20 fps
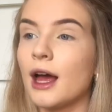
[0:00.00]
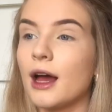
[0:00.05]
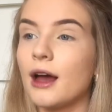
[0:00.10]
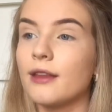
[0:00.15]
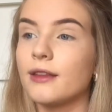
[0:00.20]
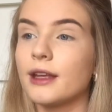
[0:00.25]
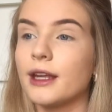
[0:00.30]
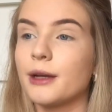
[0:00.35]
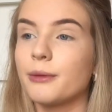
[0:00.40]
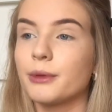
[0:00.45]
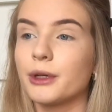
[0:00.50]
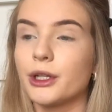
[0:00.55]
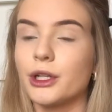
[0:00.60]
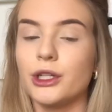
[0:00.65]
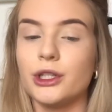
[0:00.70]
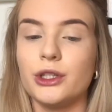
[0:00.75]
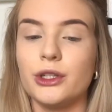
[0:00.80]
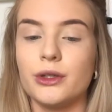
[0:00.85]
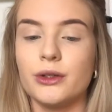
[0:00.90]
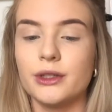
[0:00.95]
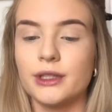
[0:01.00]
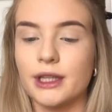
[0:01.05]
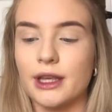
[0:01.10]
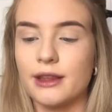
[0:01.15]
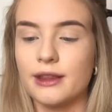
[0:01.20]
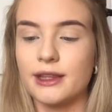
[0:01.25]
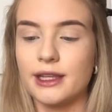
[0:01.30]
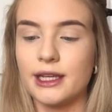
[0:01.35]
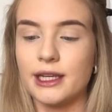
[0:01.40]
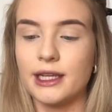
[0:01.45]
And then I'm going to use
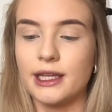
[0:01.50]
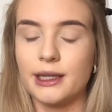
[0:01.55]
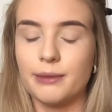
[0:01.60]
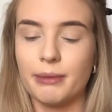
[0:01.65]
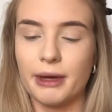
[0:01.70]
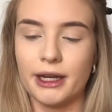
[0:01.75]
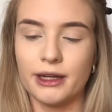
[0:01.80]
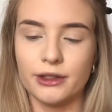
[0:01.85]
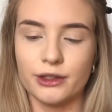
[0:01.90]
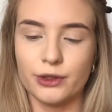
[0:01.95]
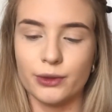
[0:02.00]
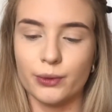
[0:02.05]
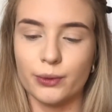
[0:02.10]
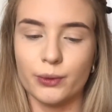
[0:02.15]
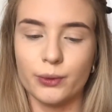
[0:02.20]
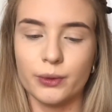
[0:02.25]
the pencil.